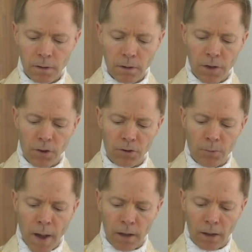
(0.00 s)
Neither
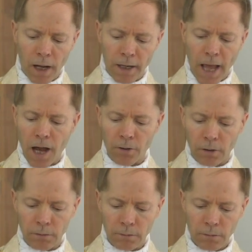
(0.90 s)
do men light a
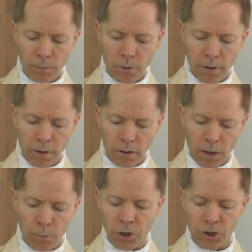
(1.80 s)
candle and put it under
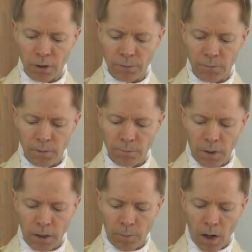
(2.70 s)
a bushel,
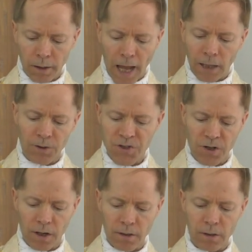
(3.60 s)
but upon a
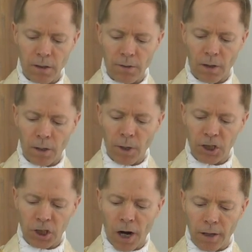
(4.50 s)
candlestick, that it may
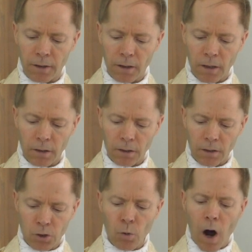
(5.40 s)
shine it
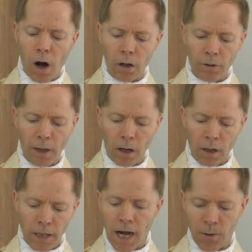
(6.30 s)
to all that
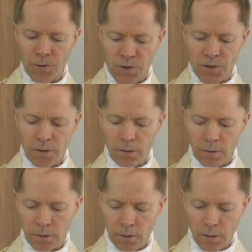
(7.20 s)
are in the house.
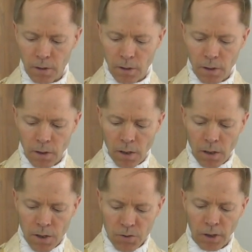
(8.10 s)

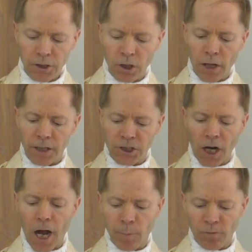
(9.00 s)
So let your light
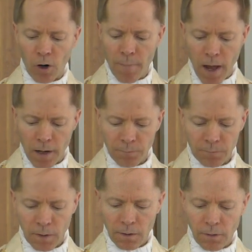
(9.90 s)
shine before
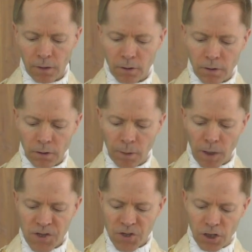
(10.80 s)
men, that they
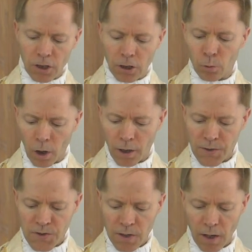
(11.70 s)
may see your good
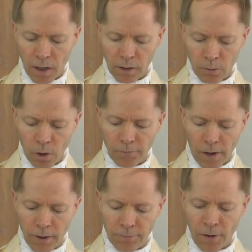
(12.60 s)
works and
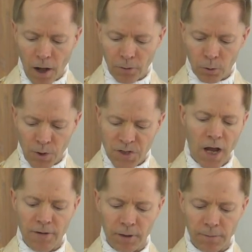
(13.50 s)
glorify your Father who is in
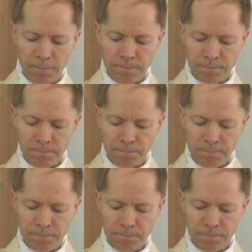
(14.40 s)
heaven.